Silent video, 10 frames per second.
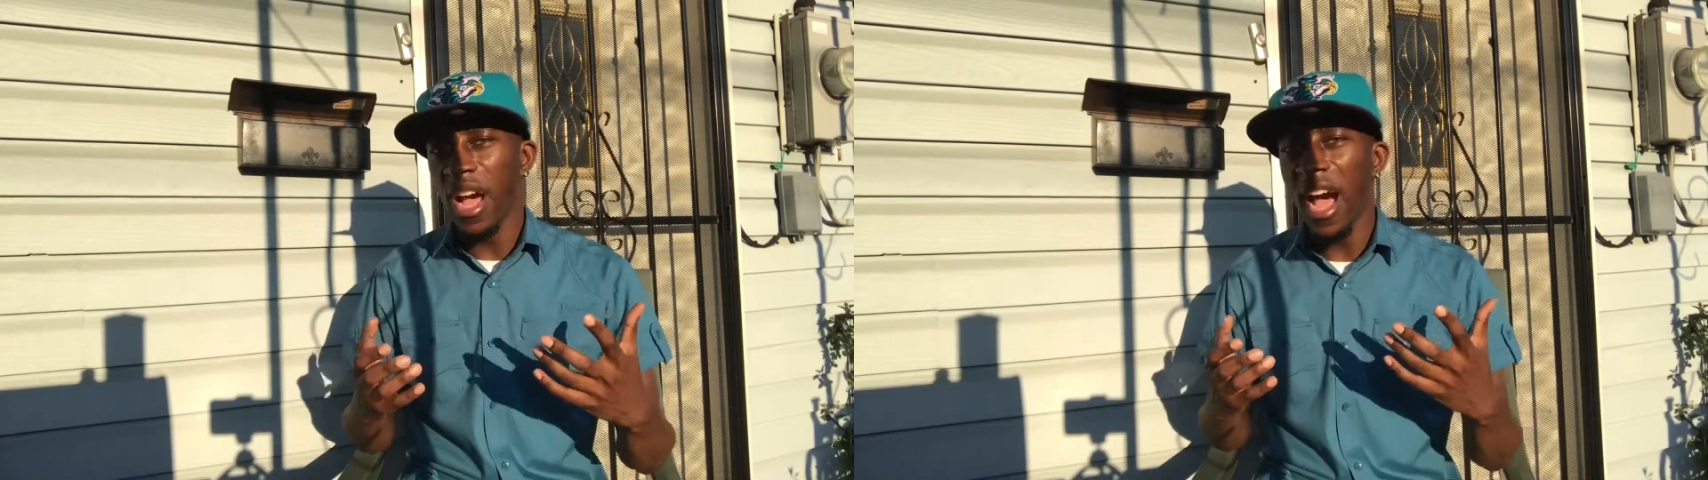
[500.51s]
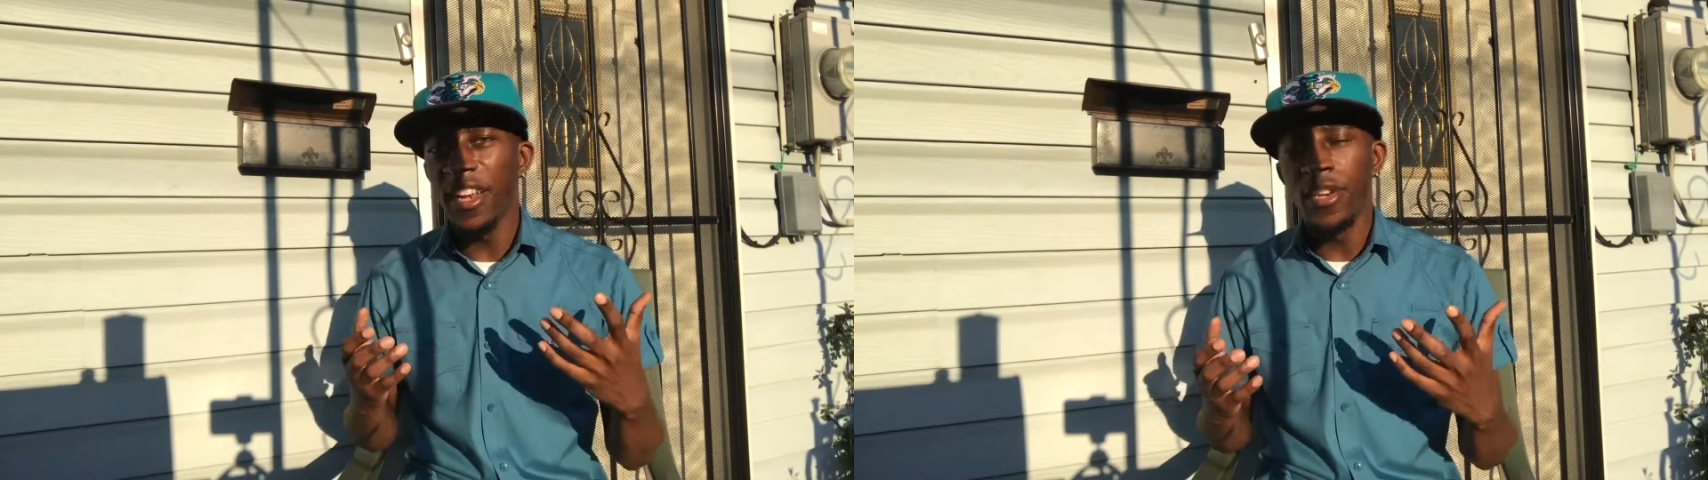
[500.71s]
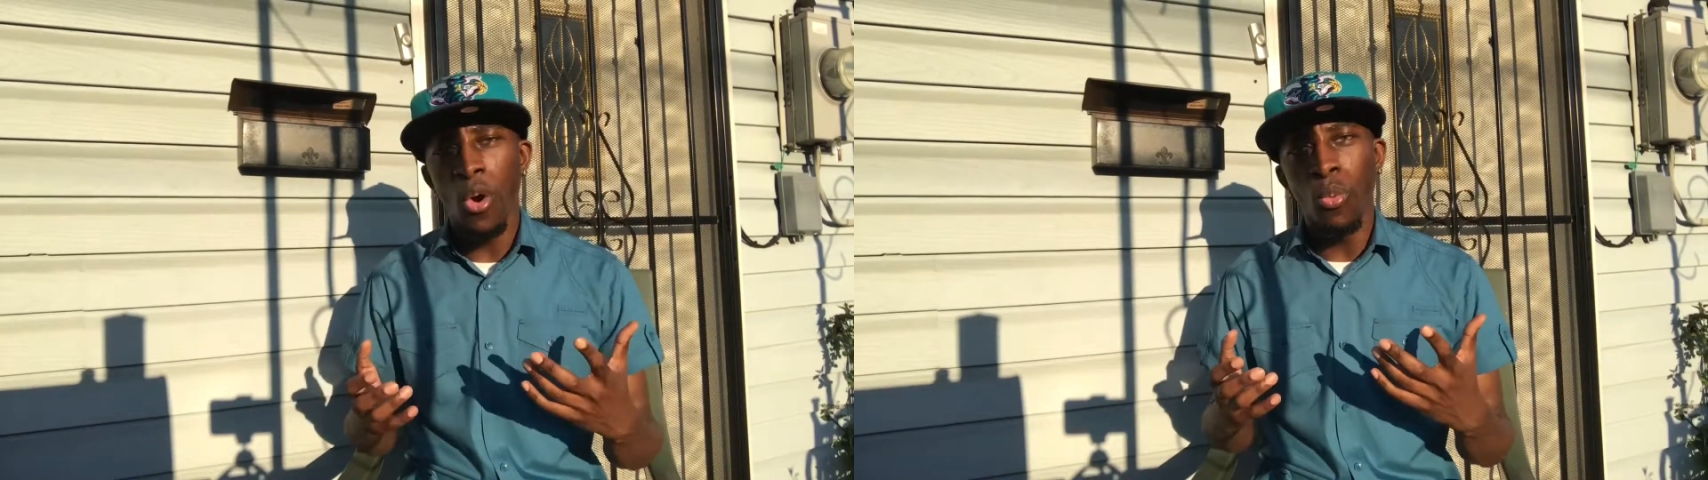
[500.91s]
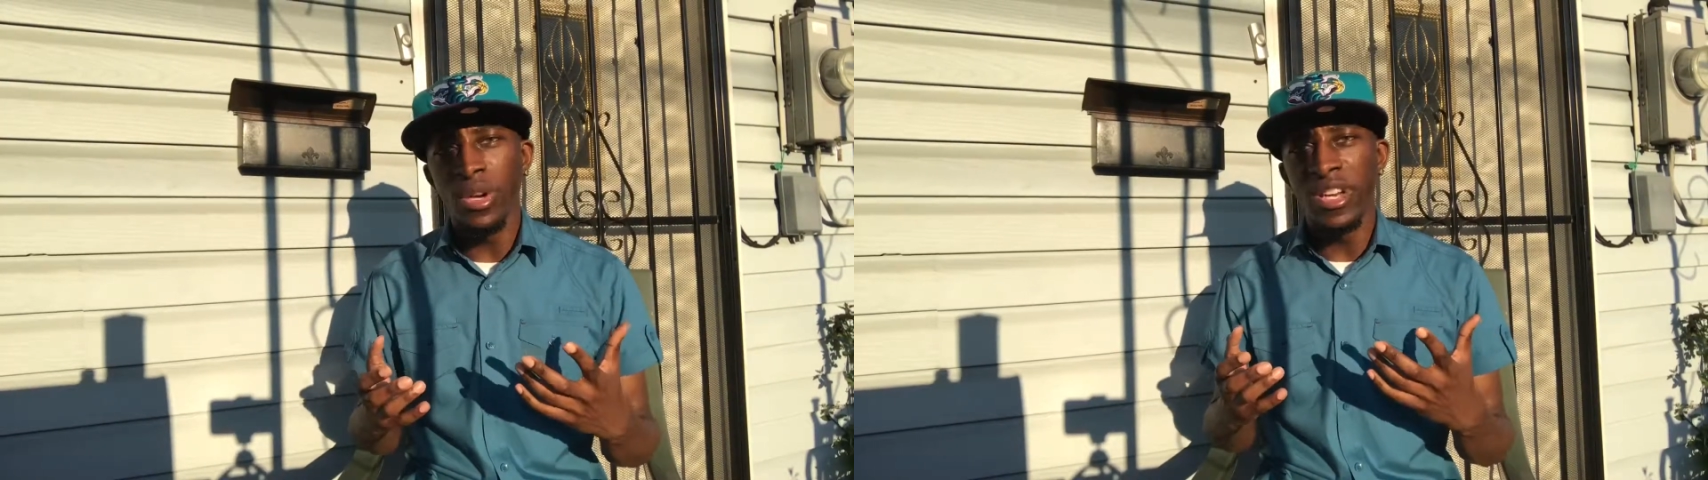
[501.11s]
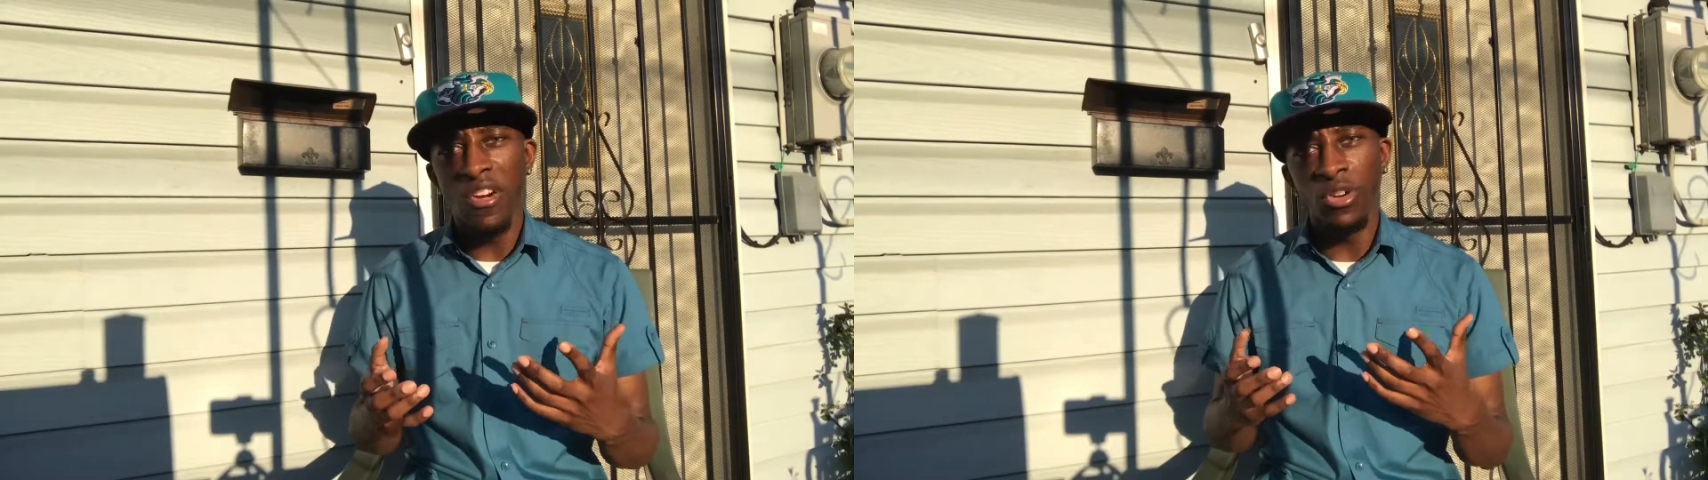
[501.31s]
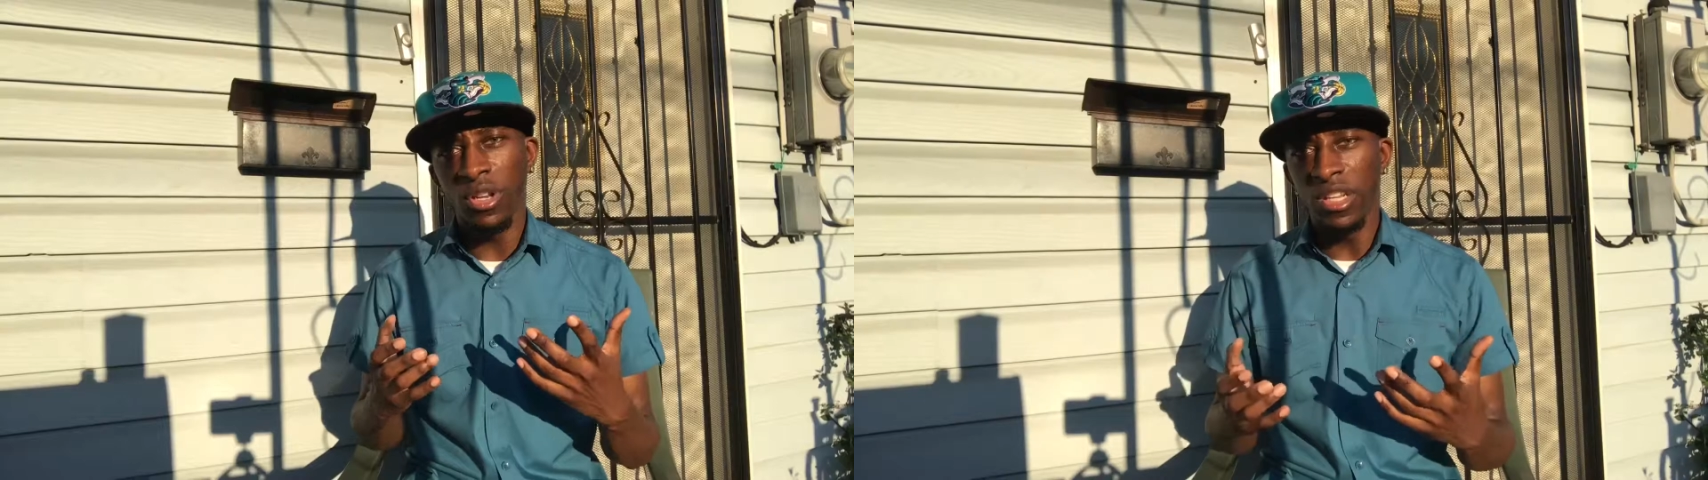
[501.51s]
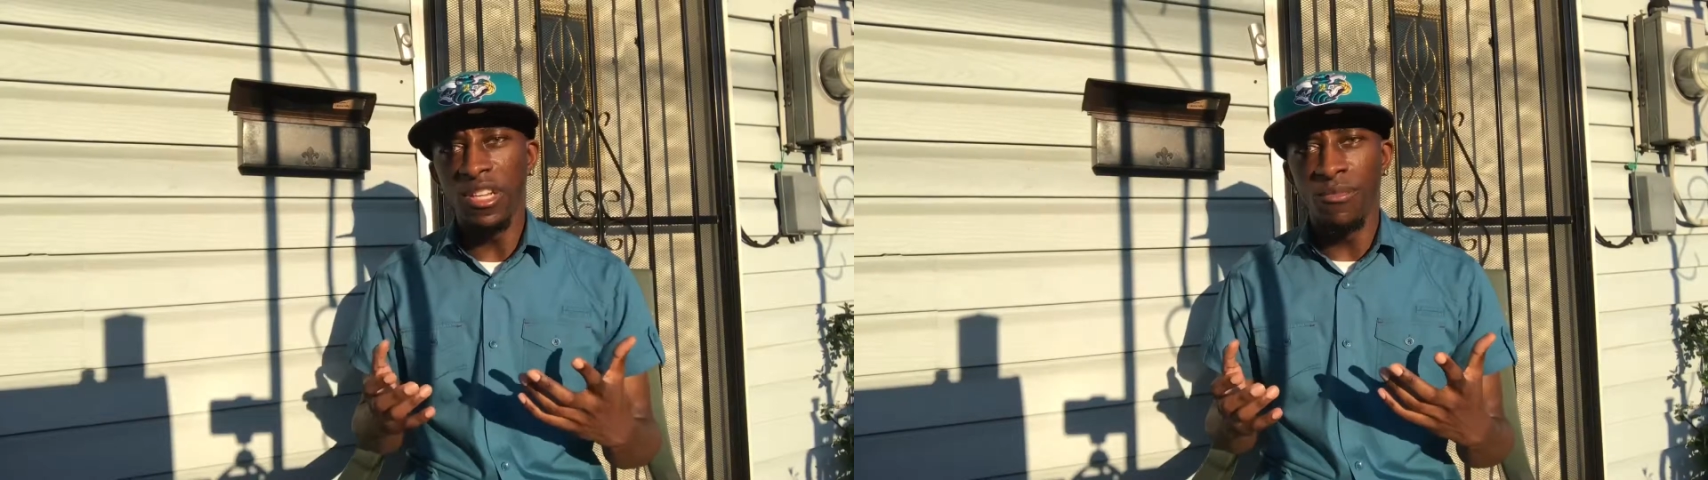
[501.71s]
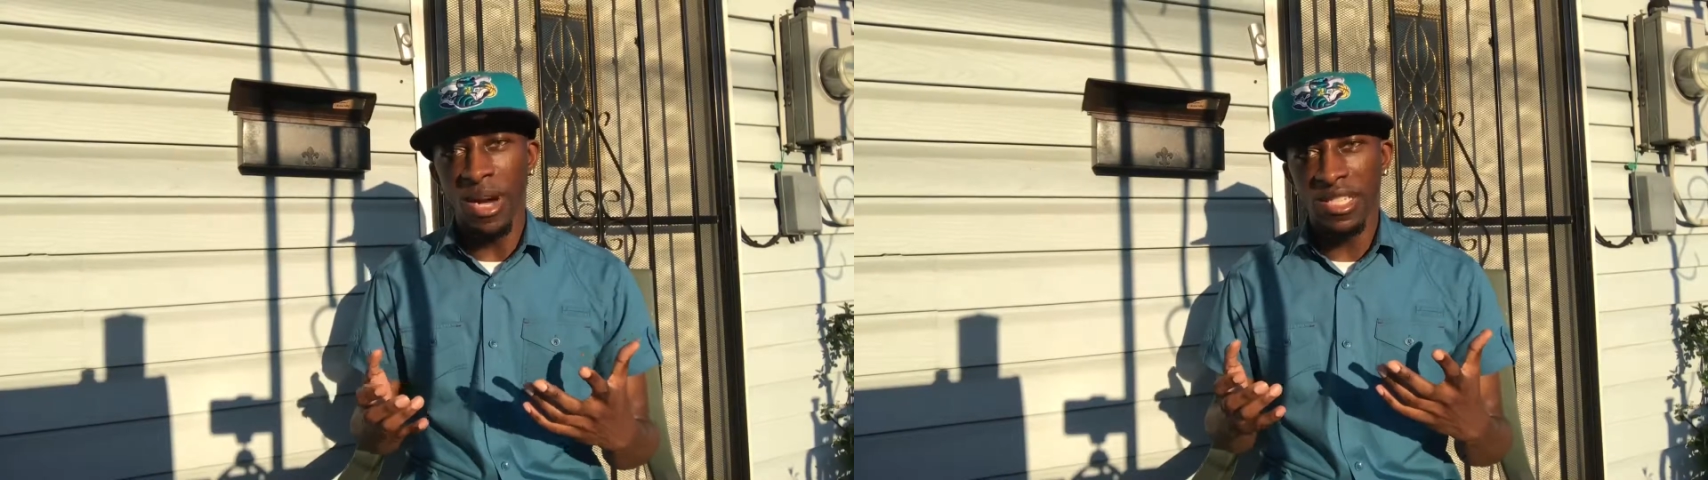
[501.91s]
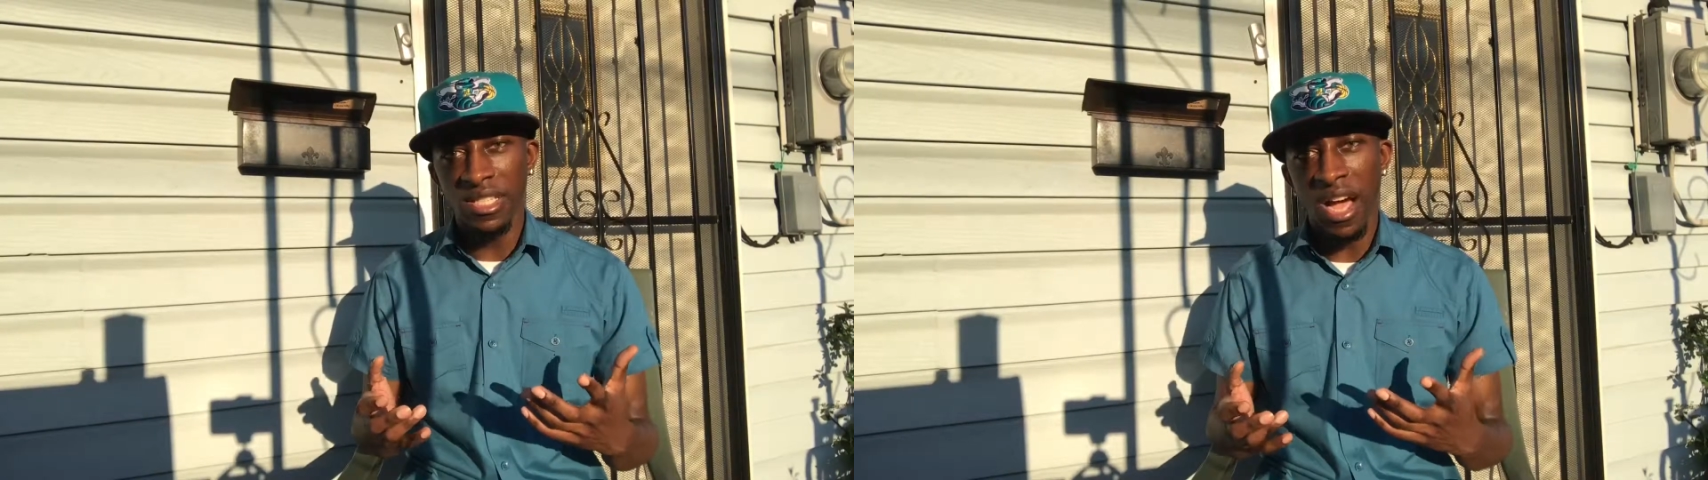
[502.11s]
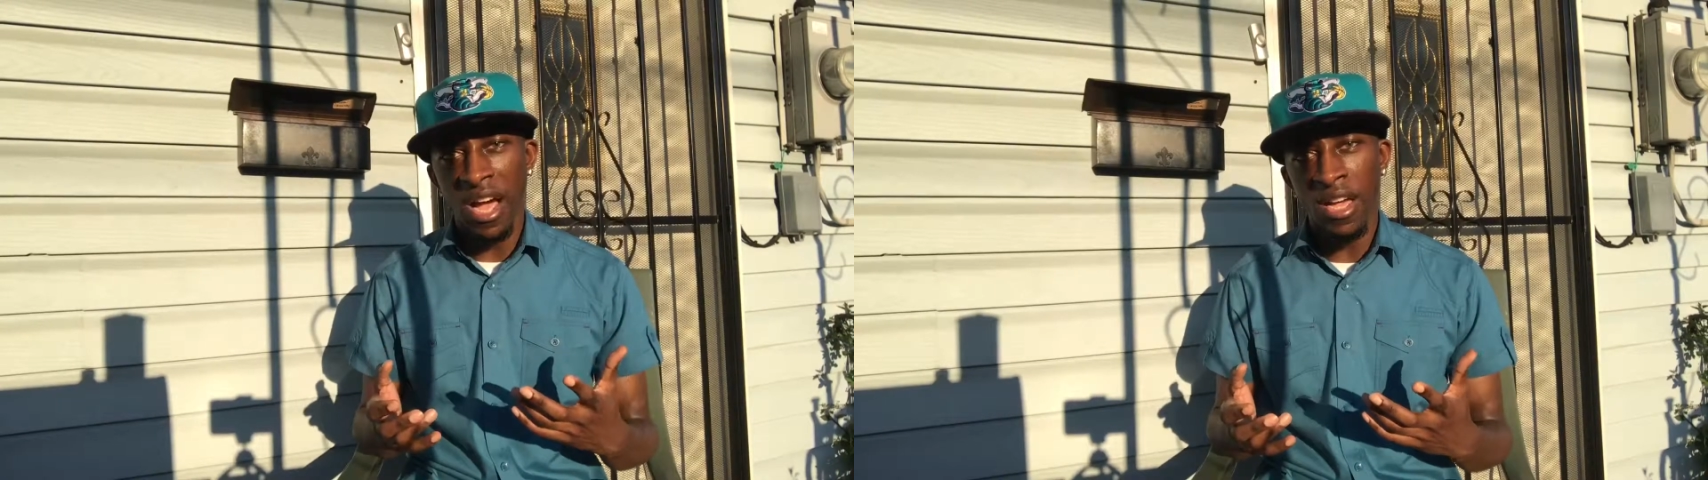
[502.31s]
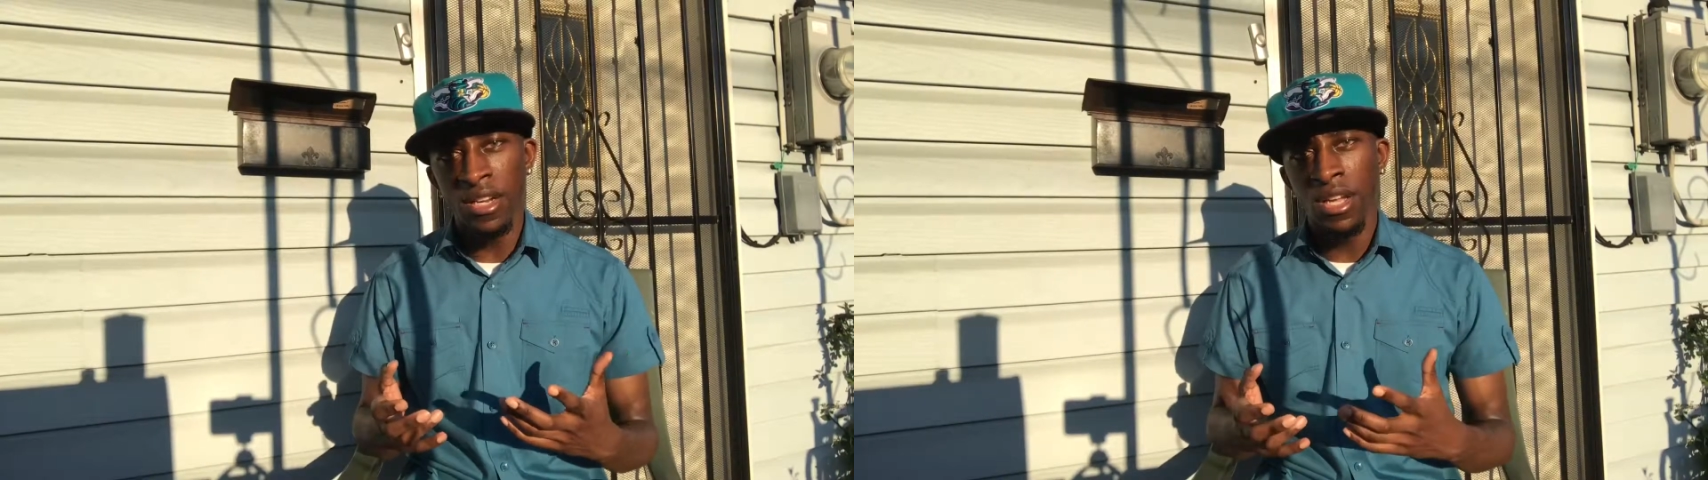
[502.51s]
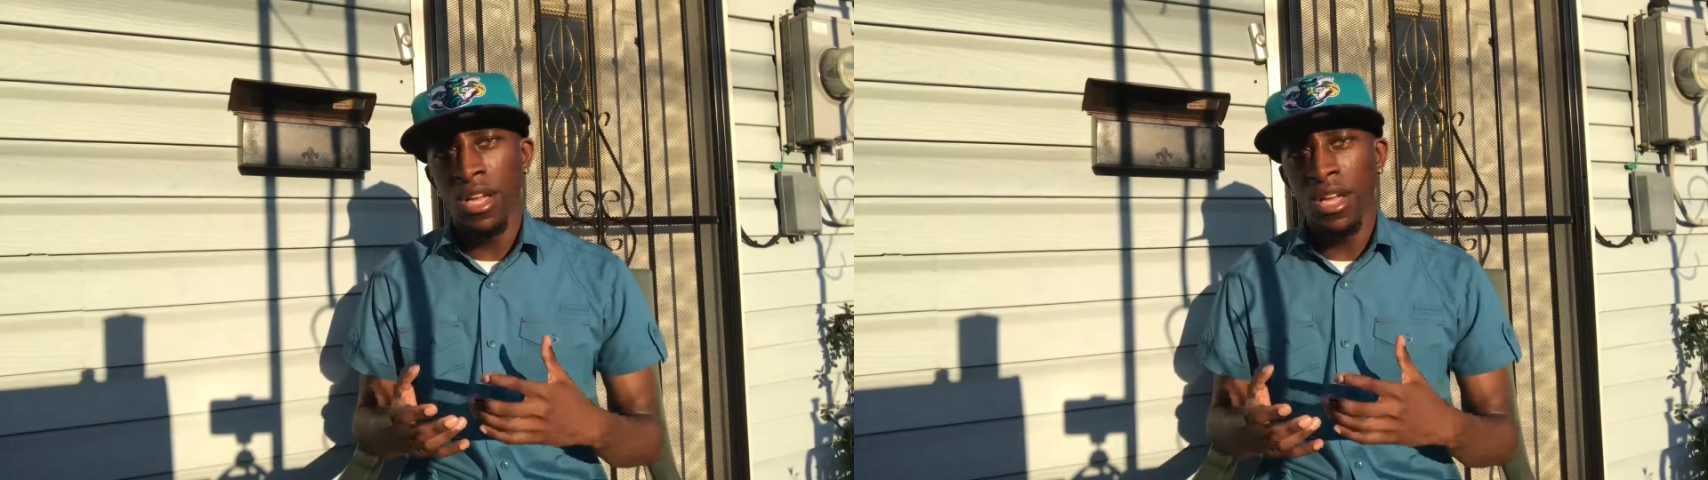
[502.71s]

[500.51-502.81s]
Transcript: I know will never leave my side